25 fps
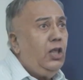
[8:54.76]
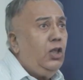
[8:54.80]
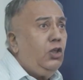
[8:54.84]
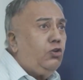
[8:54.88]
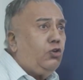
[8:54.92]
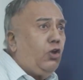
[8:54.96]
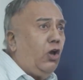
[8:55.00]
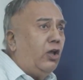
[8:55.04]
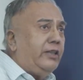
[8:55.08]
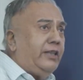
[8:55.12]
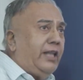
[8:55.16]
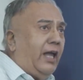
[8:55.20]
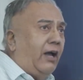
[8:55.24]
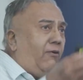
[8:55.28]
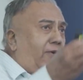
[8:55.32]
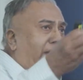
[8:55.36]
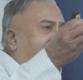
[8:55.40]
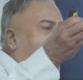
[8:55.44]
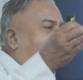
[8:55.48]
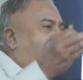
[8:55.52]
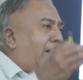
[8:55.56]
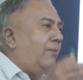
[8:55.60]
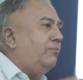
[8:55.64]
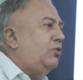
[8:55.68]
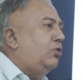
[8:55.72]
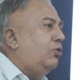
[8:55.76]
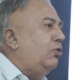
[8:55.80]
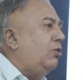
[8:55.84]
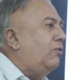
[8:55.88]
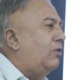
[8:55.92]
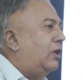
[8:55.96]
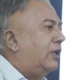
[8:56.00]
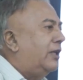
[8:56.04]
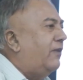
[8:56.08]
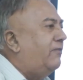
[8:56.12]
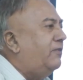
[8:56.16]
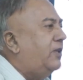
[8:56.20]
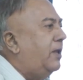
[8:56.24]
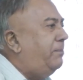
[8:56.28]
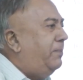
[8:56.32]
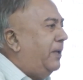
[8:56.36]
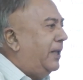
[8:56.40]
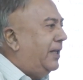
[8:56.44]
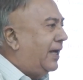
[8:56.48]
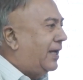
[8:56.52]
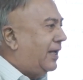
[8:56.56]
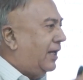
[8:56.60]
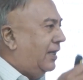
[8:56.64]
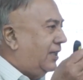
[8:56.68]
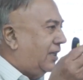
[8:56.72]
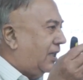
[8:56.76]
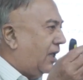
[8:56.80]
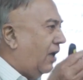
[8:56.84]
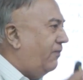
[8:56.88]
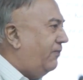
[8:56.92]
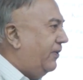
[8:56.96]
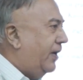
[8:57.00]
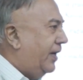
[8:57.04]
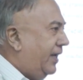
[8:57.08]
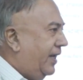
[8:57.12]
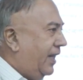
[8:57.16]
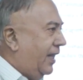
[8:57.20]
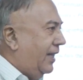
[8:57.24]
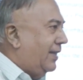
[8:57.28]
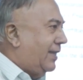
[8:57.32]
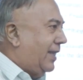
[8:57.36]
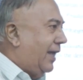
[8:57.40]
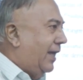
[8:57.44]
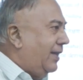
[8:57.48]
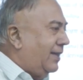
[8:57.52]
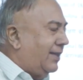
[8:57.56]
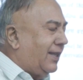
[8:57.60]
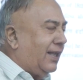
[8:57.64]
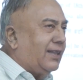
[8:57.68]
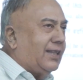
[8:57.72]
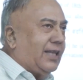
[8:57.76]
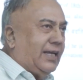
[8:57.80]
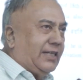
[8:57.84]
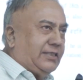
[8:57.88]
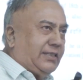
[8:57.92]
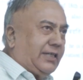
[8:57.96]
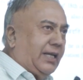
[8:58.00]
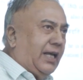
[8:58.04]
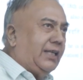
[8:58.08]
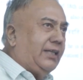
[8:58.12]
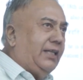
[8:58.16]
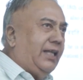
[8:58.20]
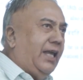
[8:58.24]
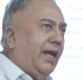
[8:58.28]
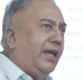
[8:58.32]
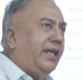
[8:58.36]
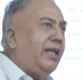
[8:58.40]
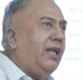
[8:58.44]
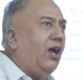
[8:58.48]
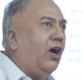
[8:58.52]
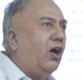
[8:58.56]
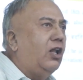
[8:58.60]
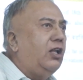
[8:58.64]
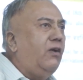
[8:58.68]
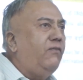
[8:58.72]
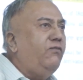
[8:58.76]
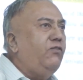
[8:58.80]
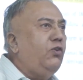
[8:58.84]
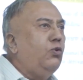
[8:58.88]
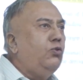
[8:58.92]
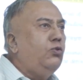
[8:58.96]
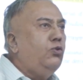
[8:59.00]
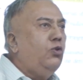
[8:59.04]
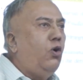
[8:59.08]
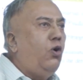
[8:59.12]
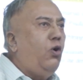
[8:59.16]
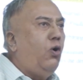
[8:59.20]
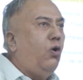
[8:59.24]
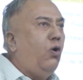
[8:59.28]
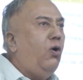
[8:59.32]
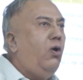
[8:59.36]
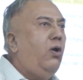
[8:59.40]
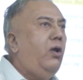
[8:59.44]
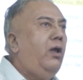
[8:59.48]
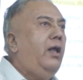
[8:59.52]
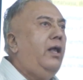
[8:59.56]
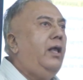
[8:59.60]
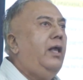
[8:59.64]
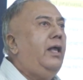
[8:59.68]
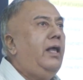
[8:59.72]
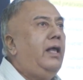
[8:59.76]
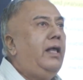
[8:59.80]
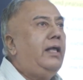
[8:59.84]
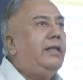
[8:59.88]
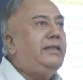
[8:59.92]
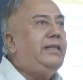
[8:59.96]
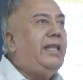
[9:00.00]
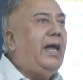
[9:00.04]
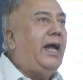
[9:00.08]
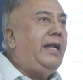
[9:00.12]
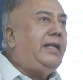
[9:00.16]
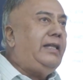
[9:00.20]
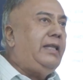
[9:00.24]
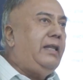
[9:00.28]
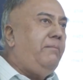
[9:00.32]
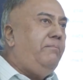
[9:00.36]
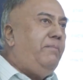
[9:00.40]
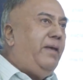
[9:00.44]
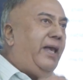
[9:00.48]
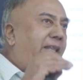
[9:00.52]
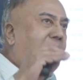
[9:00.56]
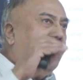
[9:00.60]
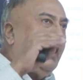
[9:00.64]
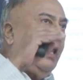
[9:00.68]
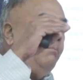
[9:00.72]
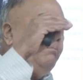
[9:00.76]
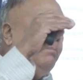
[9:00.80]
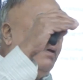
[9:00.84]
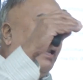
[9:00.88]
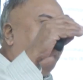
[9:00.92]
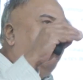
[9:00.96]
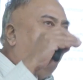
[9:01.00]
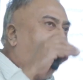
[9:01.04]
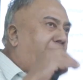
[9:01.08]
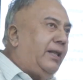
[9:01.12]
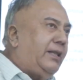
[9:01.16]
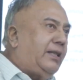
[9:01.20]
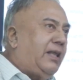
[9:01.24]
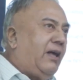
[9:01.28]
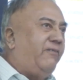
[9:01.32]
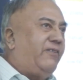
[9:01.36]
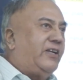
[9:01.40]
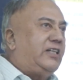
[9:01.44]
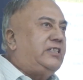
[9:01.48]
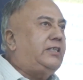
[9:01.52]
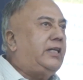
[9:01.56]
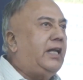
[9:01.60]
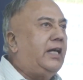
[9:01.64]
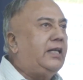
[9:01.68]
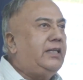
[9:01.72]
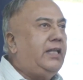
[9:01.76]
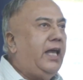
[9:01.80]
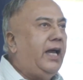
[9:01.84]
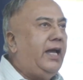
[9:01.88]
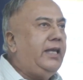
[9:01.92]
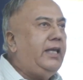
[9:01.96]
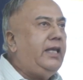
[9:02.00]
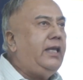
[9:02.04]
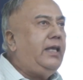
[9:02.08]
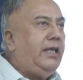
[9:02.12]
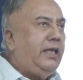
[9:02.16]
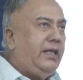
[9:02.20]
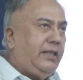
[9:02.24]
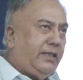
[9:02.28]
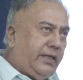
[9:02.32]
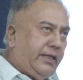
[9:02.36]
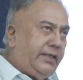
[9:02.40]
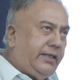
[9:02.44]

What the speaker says: So now I come to one of the pinnacles of Indian sciences, Ashtadhyayi. All of you know that the basic purpose of Ashtadhyayi is